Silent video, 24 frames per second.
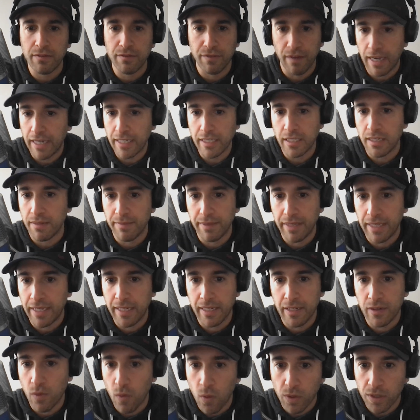find
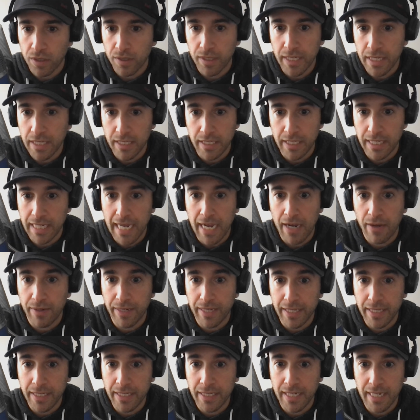something and order it and see how it
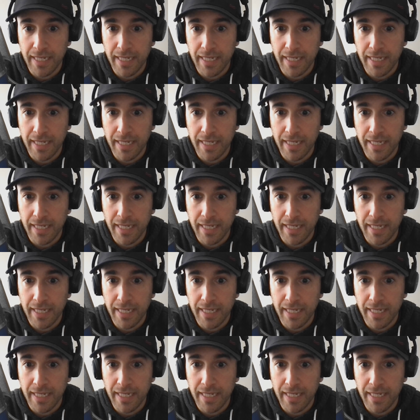is,